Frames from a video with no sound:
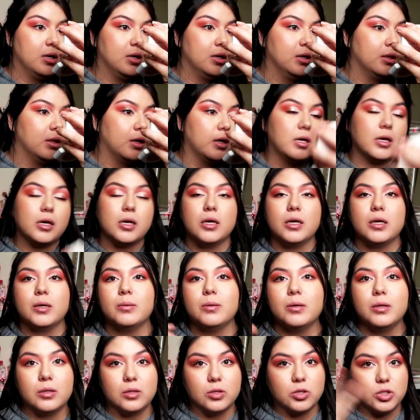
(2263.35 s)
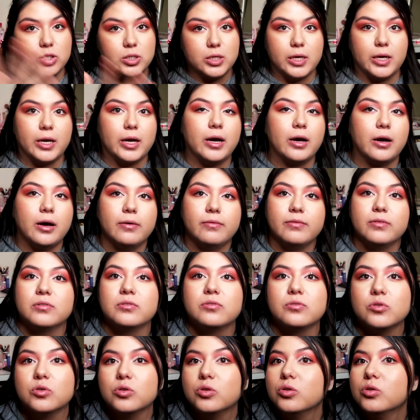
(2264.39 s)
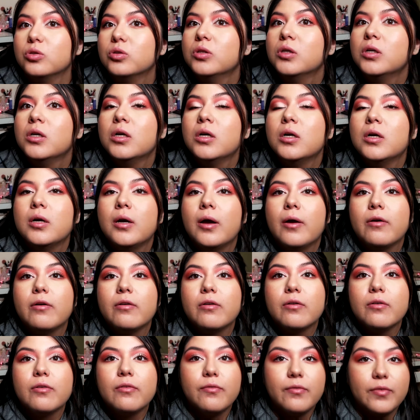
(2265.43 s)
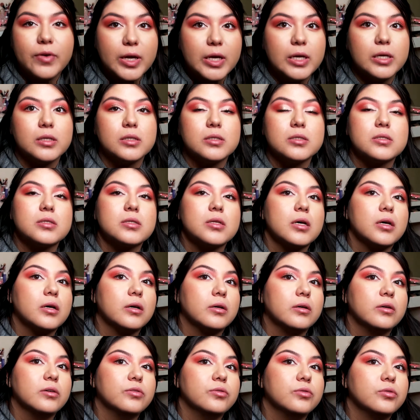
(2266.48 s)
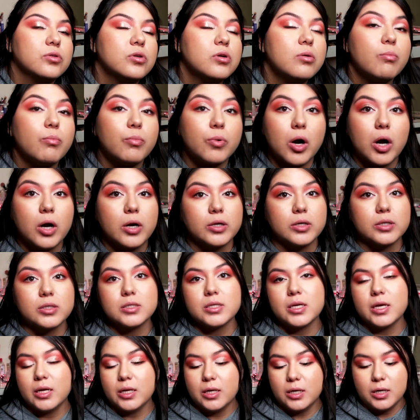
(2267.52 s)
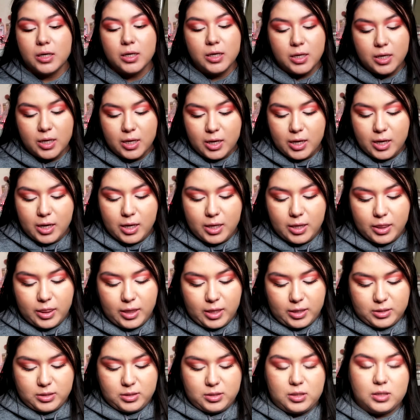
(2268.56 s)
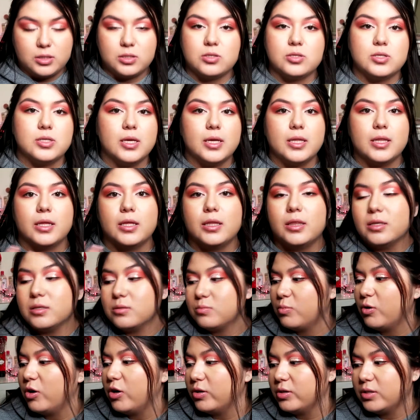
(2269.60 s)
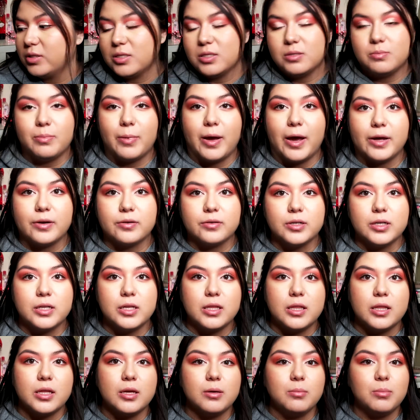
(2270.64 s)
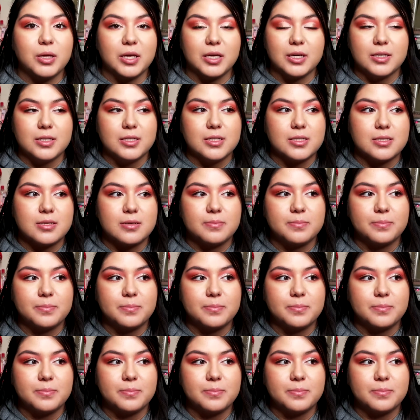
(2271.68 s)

Like it looks like I have a full phase of products, and that's not to say like this product is bad or anything, because